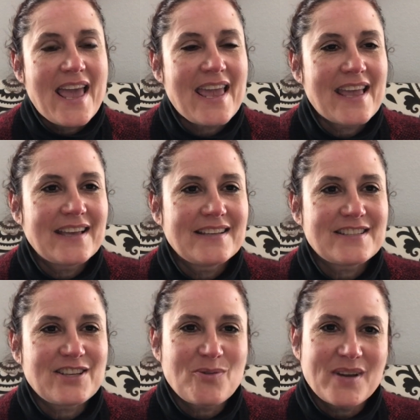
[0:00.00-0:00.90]
And
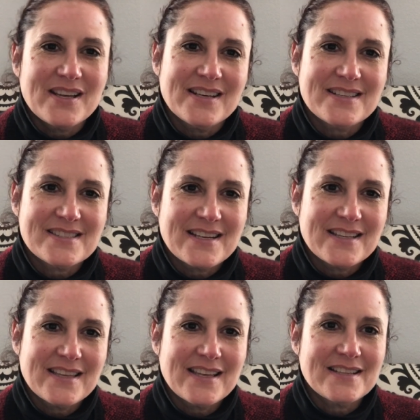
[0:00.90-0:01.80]
you know what, I
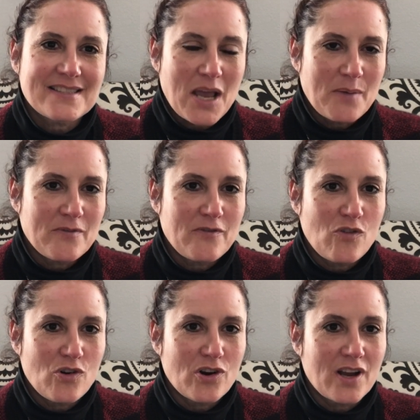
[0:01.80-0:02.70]
decided that it's time
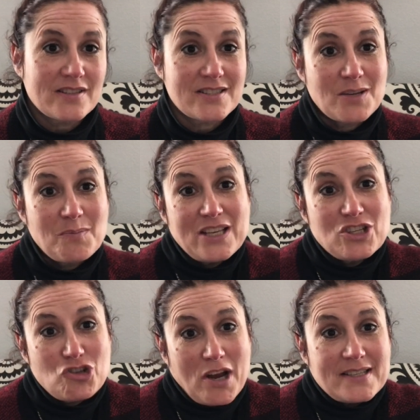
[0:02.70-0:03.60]
for us to
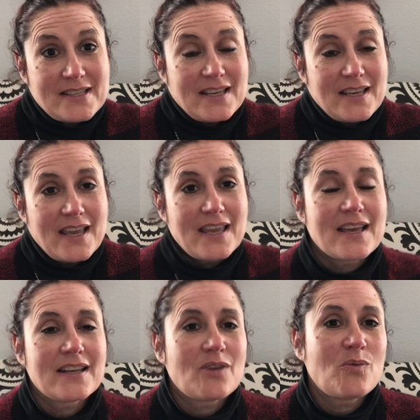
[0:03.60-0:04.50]
meet Tracy.
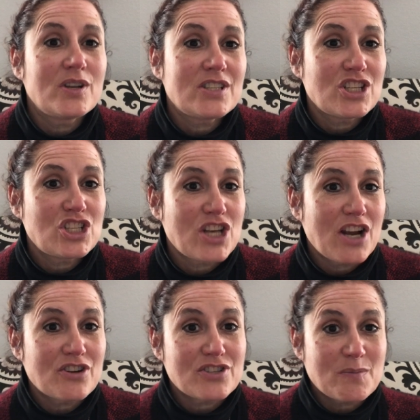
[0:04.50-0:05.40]
And I want to
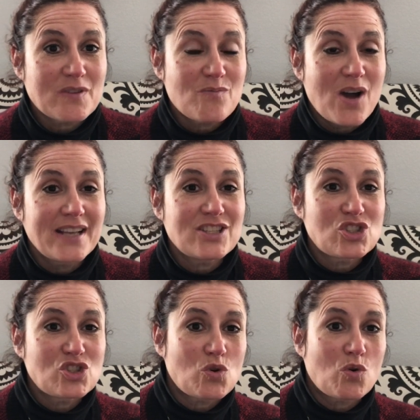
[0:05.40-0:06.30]
share some of my
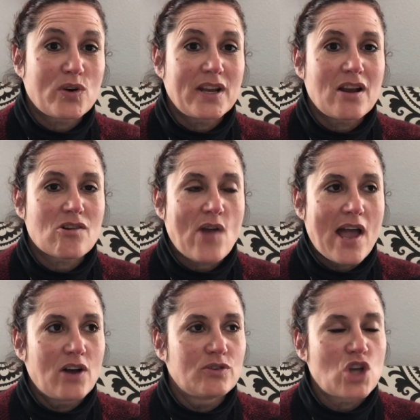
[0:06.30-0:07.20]
story
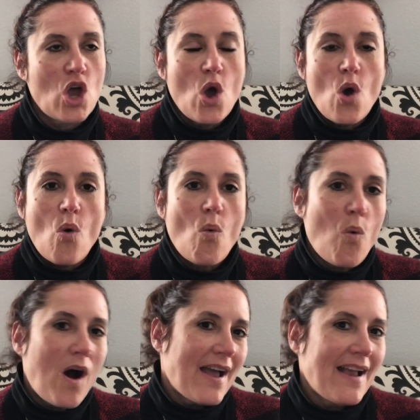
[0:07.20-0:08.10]
around
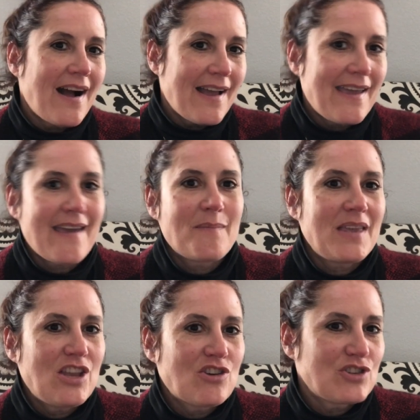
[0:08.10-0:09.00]
why I am
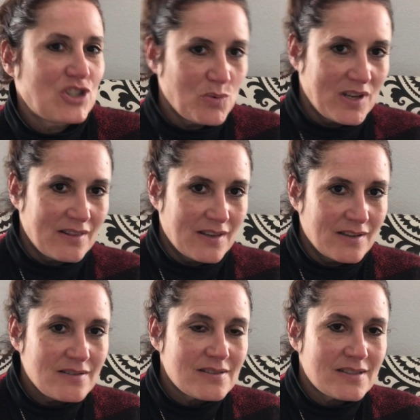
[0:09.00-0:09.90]
here doing
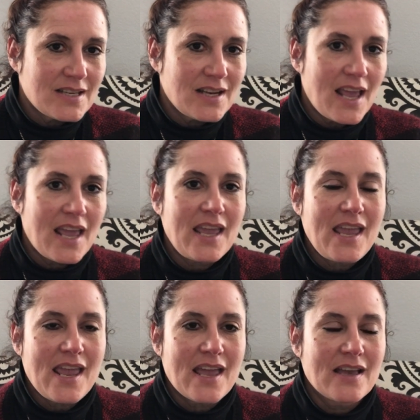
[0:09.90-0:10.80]
this
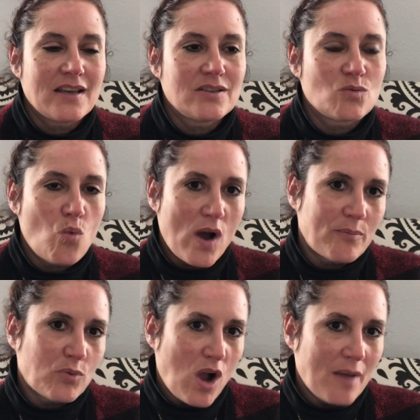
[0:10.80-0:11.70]
today and
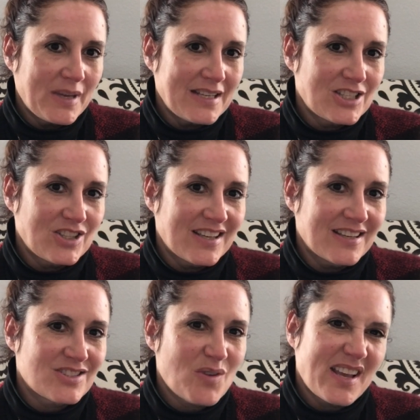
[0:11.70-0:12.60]
what brought me to
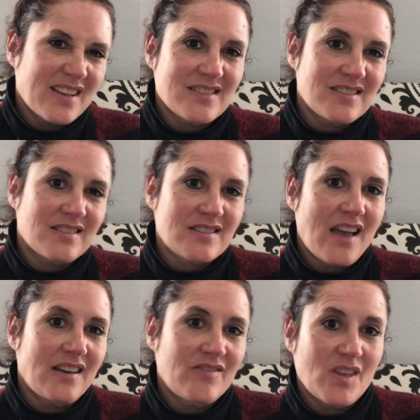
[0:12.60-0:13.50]
this. So I guess this is
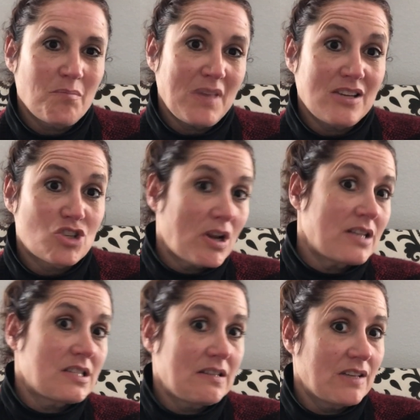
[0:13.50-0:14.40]
kind of the Meet
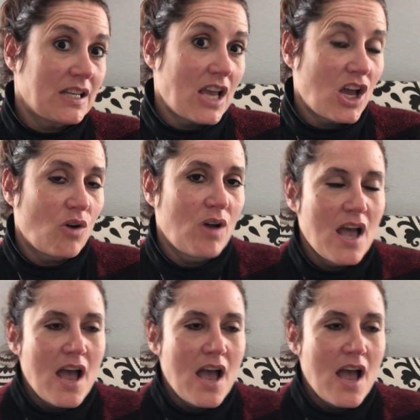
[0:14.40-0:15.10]
Tracy video.